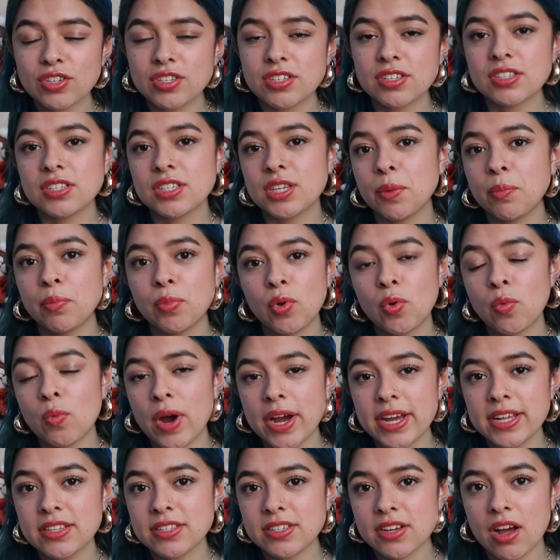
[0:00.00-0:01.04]
just a simple
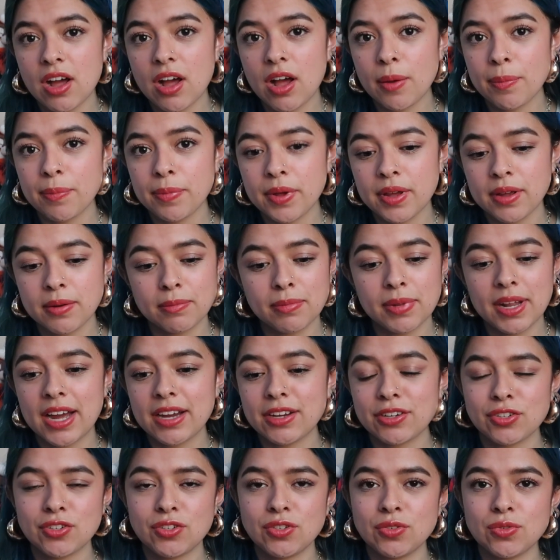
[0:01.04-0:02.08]
white top and
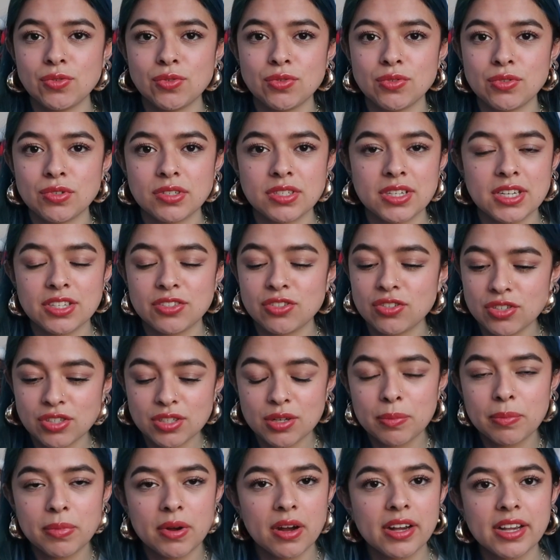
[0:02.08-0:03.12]
black shoes and
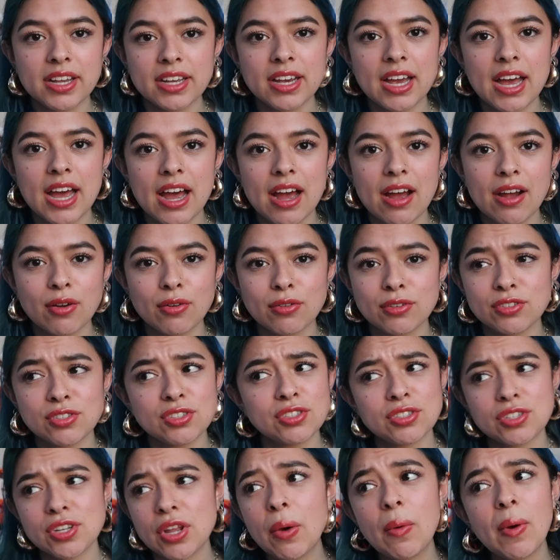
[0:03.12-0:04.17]
just a bucket hat or
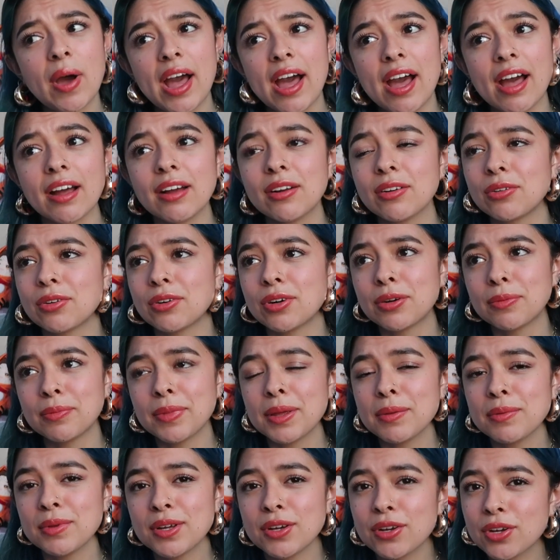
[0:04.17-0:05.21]
just no hat, or
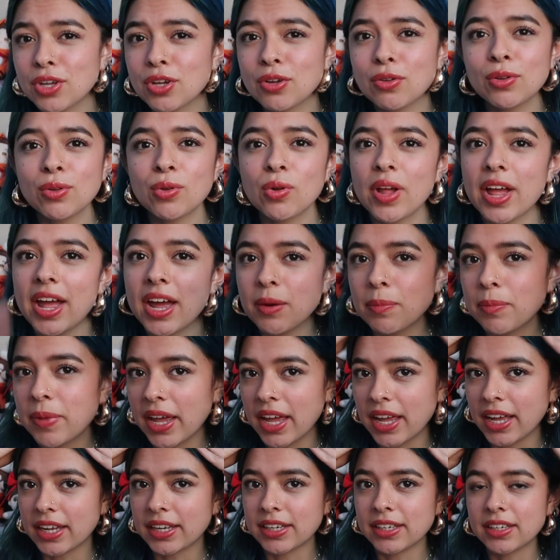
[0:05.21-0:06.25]
maybe a cute little
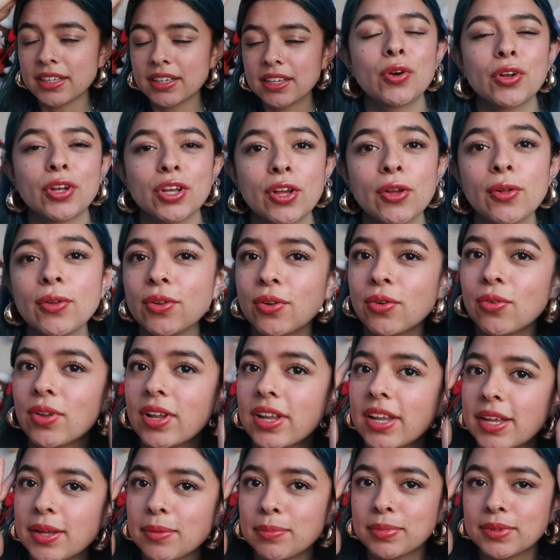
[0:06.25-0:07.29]
headband or cute little
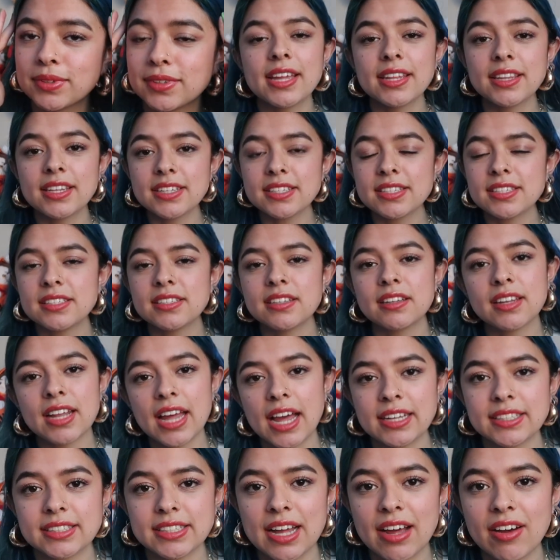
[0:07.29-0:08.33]
clips. And this is the
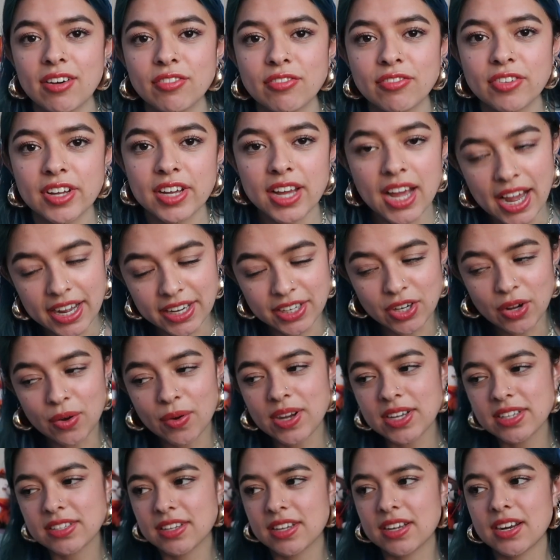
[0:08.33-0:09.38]
last outfit. I know
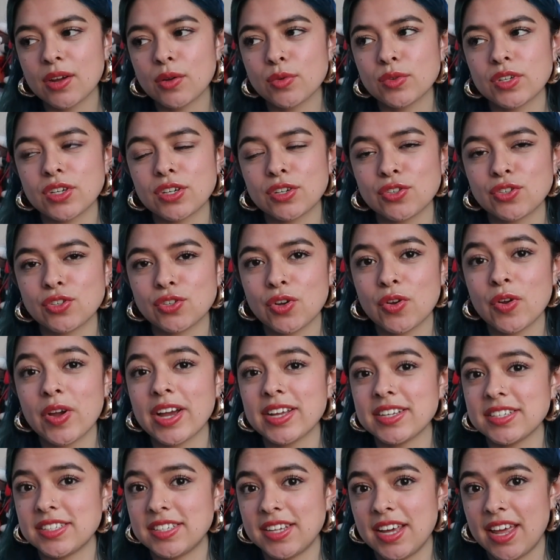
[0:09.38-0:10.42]
I said I was gonna show you
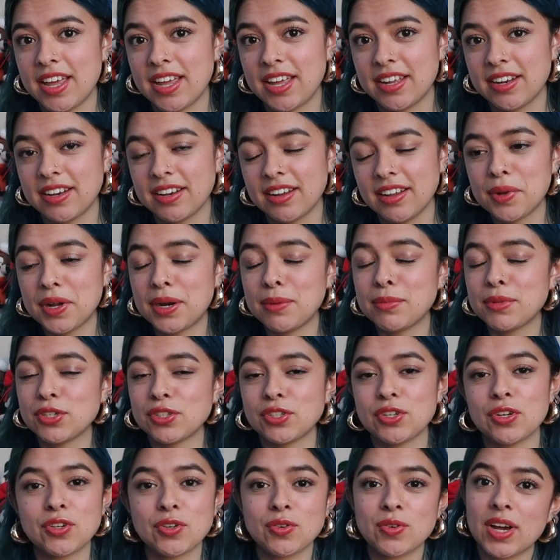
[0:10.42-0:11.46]
guys 10, but I'm gonna
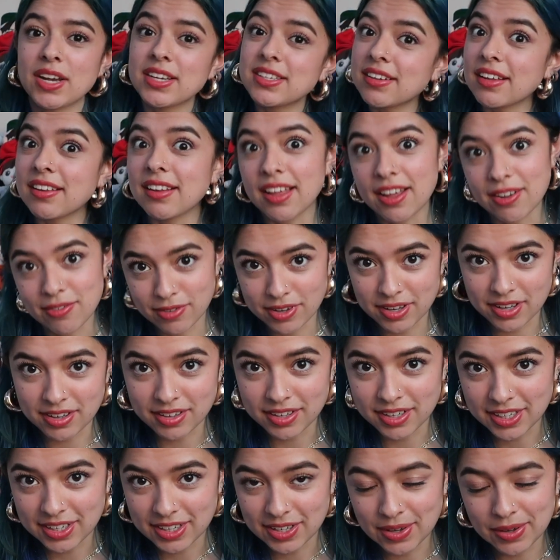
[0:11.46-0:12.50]
show you guys
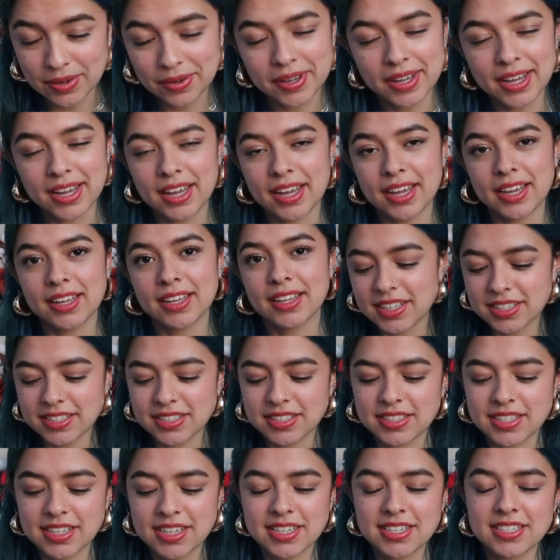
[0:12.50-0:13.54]
11. Okay,
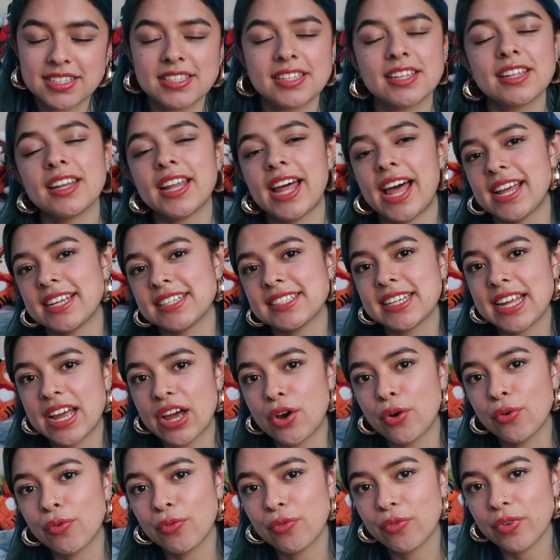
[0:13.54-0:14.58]
this is the last
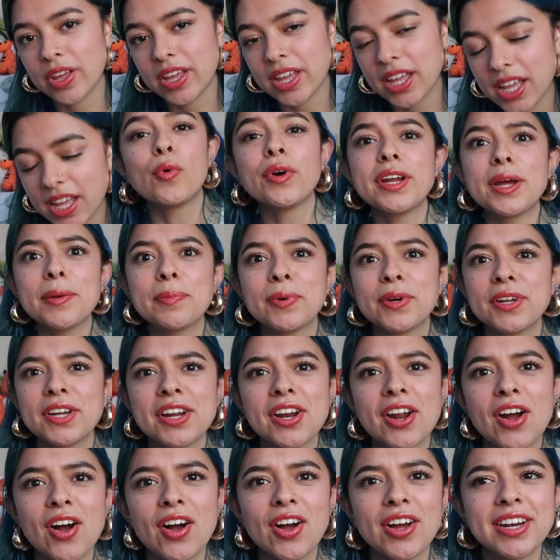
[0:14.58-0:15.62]
outfit. When I put
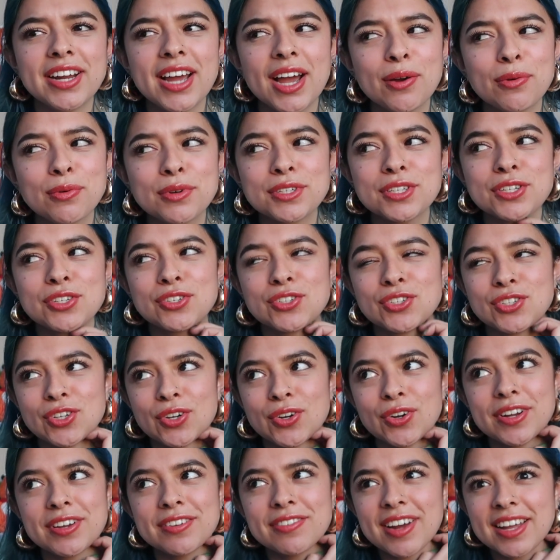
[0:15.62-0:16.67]
it on, I wasn't
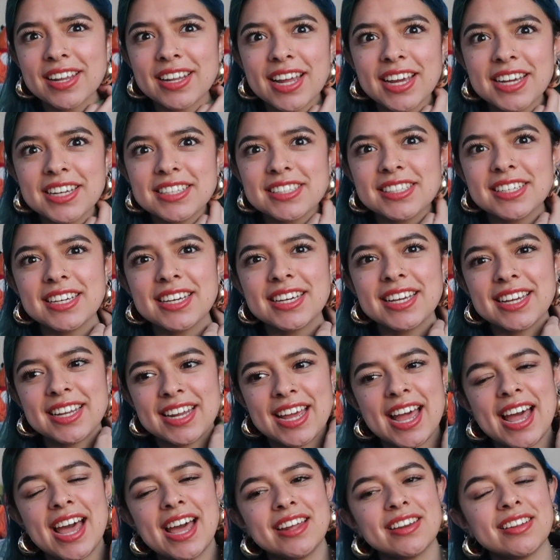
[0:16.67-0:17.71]
sure if I liked it, and
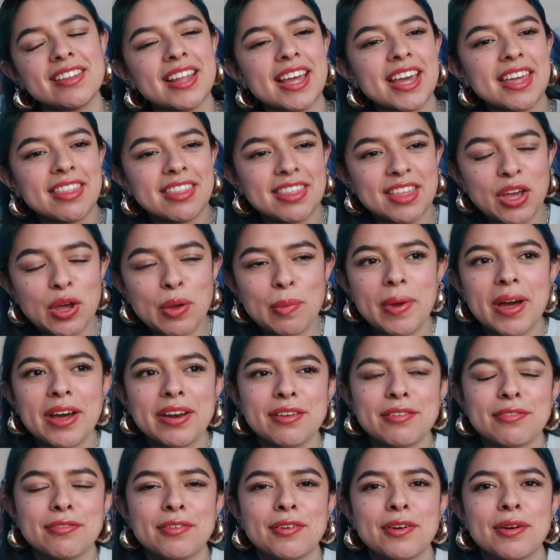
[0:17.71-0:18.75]
I had to like think about
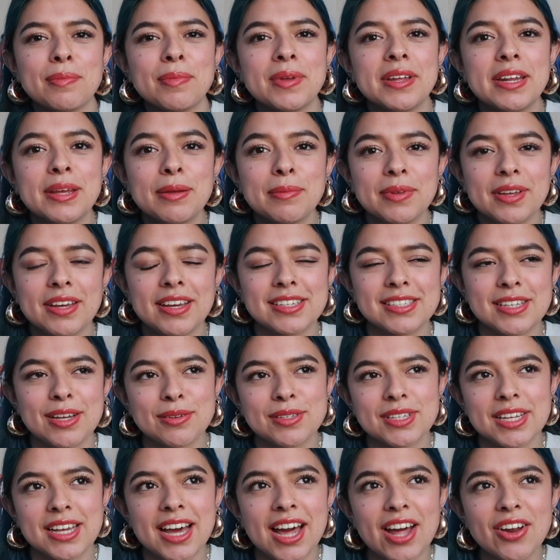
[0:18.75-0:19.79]
it for a minute because I
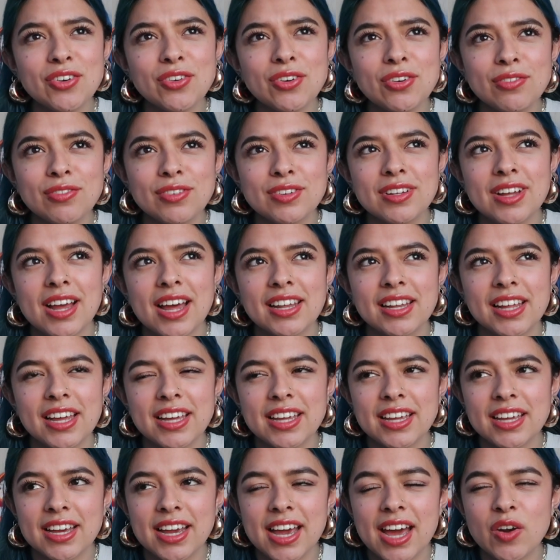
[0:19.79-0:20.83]
was like, I don't know if I
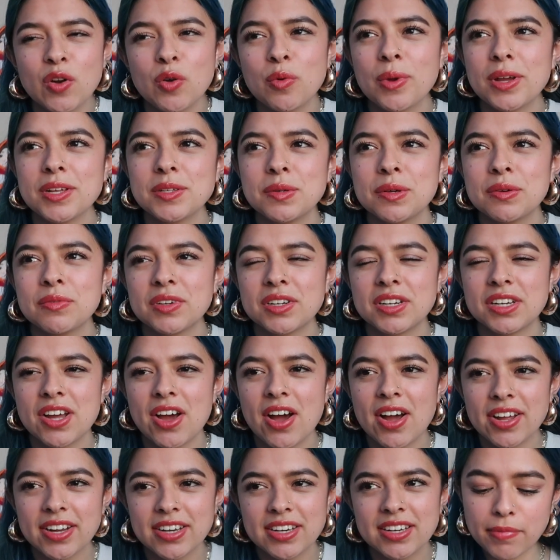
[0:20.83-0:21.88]
like it. Kind of reminds me of a
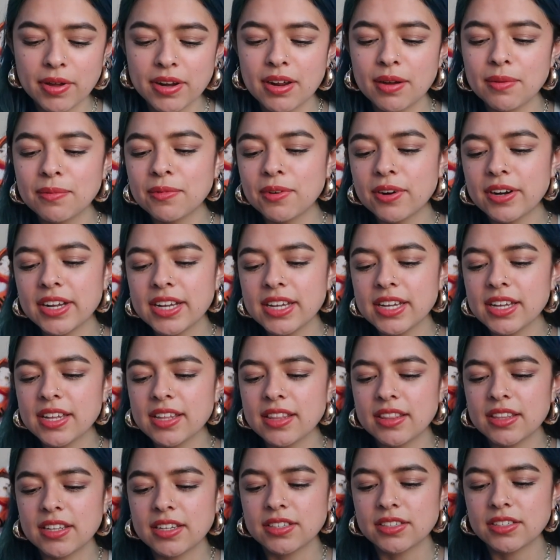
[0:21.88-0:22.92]
nun. But I'm
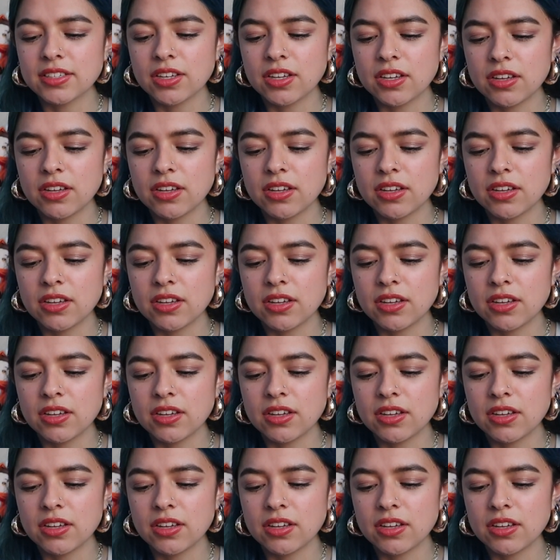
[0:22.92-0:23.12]
wearing this